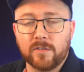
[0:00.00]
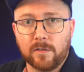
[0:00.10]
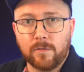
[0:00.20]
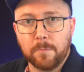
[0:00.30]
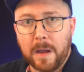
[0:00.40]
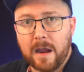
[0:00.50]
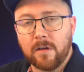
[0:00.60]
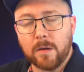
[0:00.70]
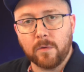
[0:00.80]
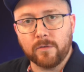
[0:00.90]
And if you
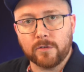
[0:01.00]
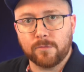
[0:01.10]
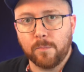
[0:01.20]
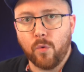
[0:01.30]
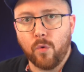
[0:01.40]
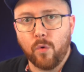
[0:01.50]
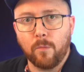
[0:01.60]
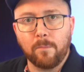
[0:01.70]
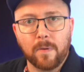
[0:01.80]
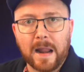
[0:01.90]
pair it with a
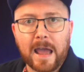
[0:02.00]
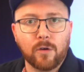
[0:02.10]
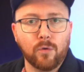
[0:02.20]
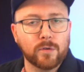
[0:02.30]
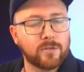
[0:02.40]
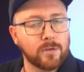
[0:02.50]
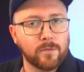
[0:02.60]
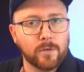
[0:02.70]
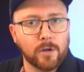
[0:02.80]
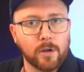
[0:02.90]
small black or
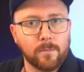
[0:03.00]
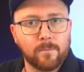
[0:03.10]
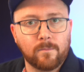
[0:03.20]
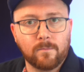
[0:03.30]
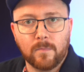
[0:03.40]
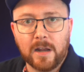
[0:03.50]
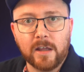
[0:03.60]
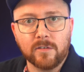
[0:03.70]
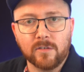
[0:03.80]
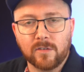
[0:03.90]
silver
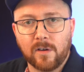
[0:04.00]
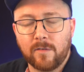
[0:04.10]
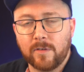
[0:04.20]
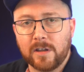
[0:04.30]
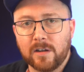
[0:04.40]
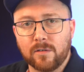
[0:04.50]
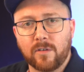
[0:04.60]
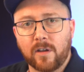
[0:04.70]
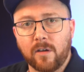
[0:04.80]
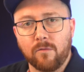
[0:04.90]
lens, I think it
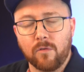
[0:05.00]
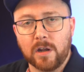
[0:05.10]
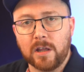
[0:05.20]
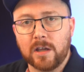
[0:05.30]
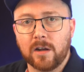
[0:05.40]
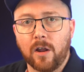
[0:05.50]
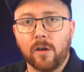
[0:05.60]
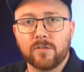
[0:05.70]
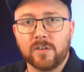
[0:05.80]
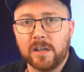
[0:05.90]
looks like a really
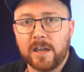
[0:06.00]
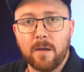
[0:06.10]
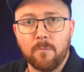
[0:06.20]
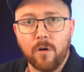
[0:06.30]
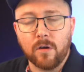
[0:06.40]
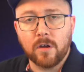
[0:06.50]
classy camera.